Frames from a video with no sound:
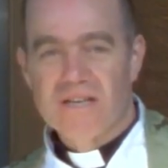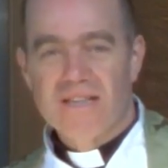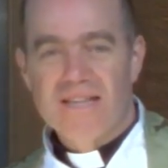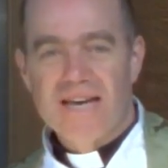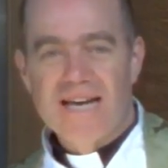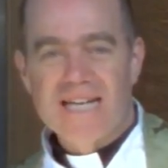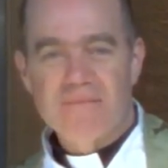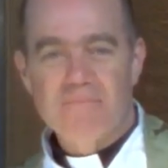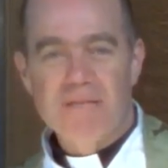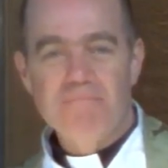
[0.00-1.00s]
They are
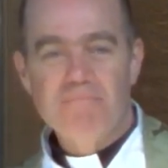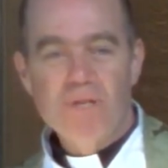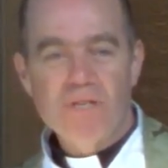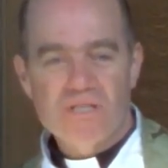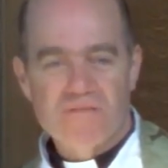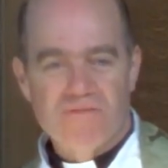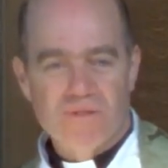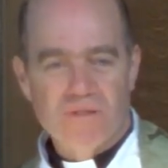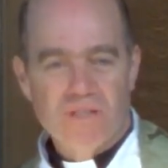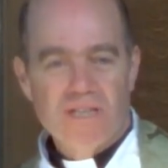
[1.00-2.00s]
to be merciful.
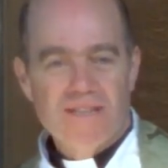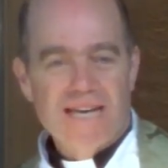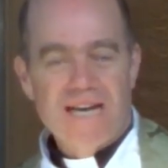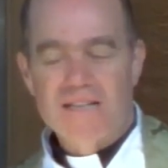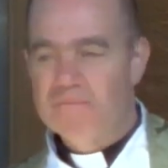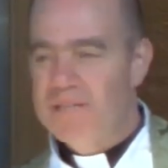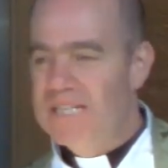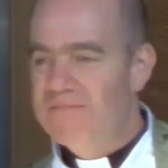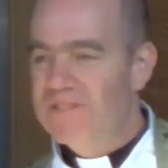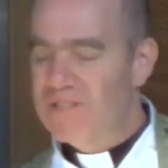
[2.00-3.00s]
They are to be
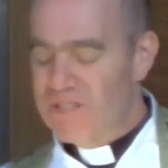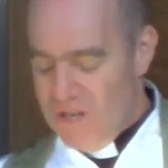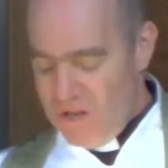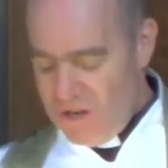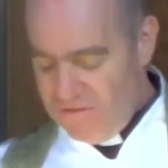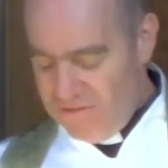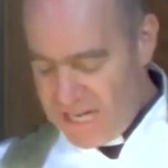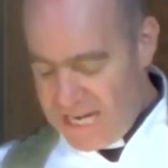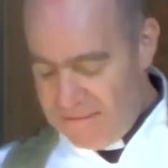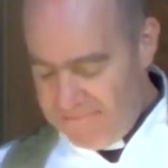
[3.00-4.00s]
givers of
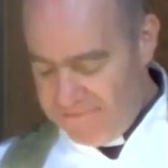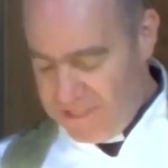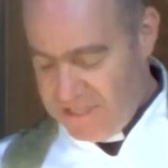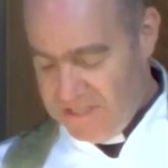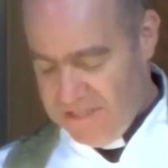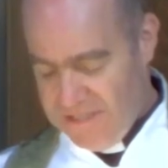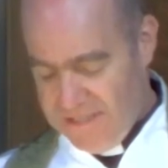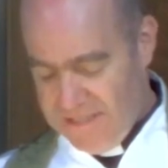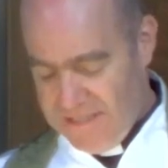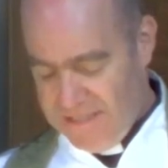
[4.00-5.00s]
comfort.
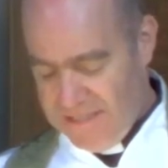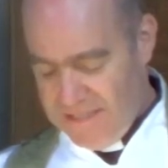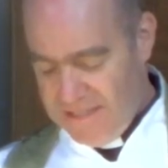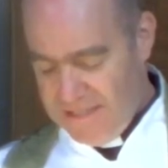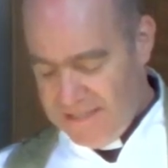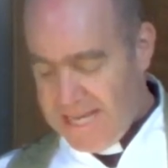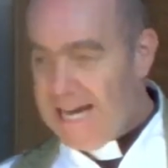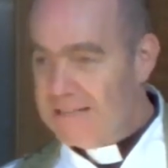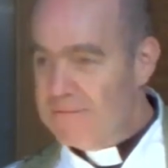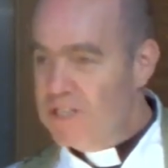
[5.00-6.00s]
They
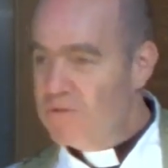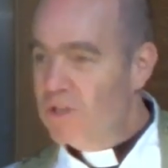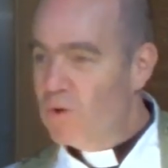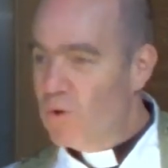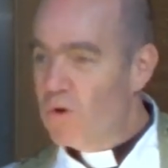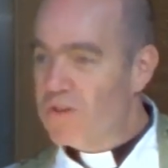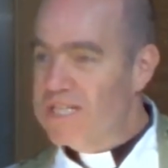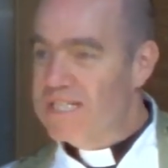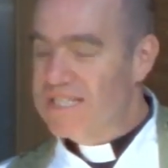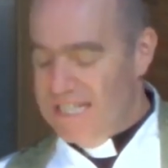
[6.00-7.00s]
are to be doing all
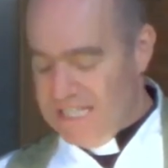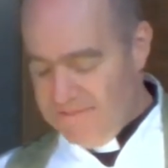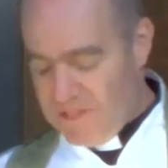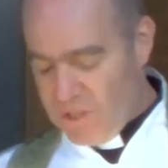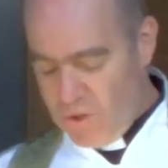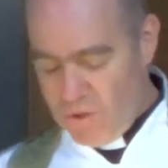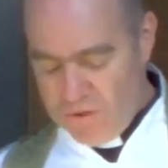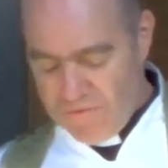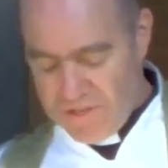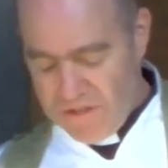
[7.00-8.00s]
these things for the good
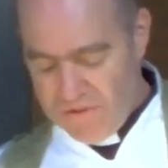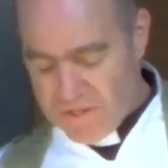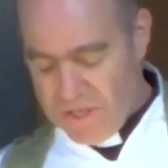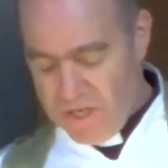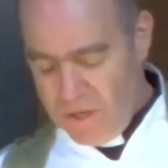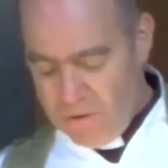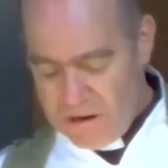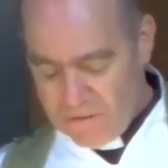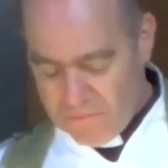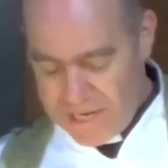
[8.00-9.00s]
of those who
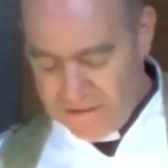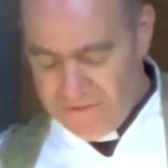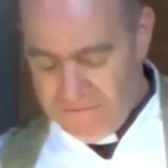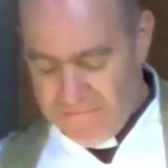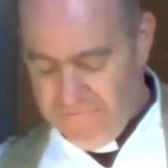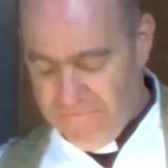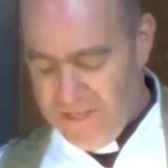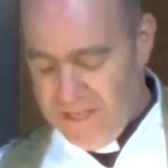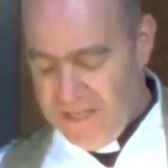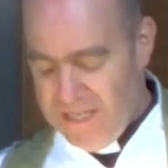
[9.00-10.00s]
are around them.
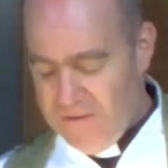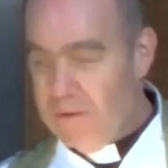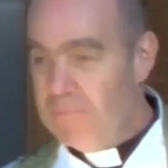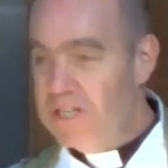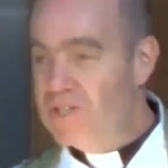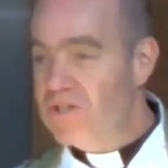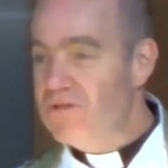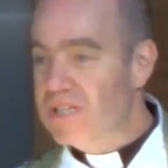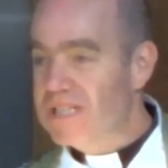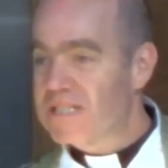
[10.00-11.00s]
And when we do
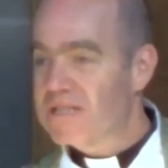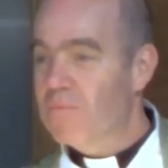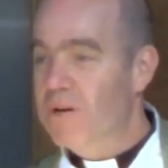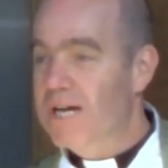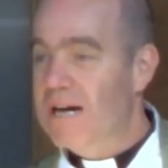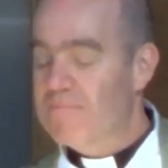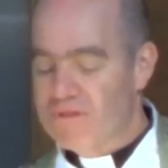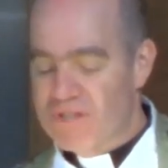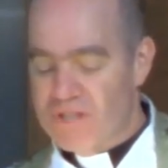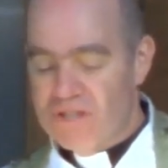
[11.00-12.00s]
this, we are
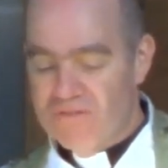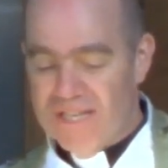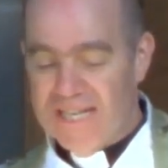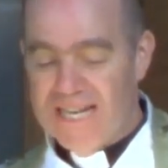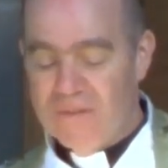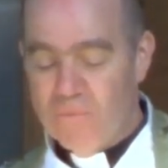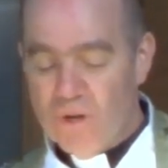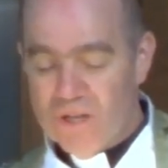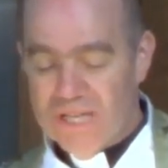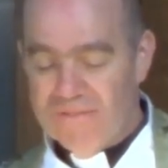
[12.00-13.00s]
preserving and
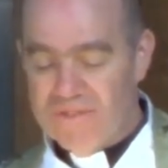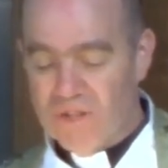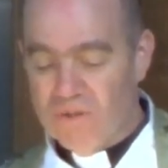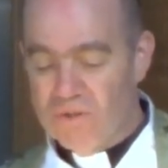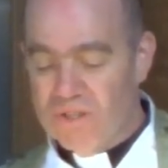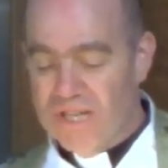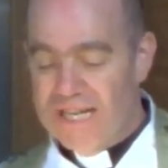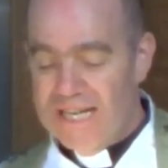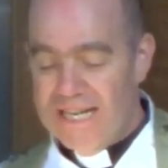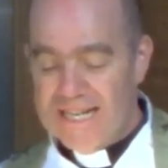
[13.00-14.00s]
working for the good
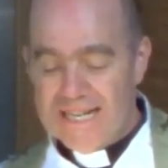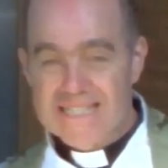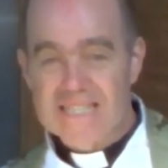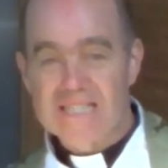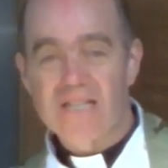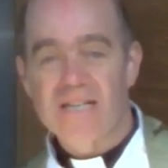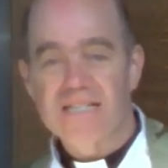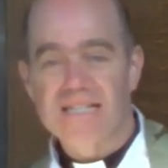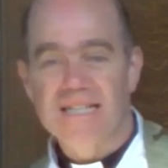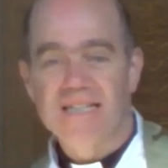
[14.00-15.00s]
in our society.